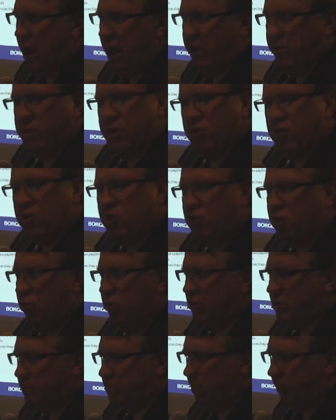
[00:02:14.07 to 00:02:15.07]
and the
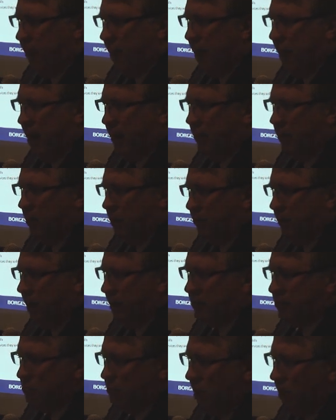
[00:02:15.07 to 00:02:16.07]
insurance plan
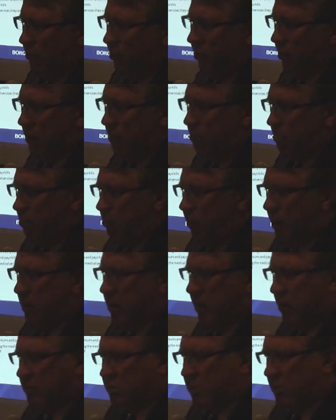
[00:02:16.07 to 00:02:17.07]
collects monthly
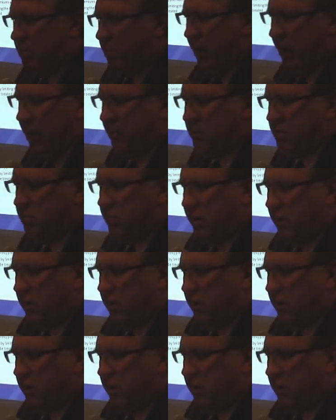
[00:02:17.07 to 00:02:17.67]
premiums and pays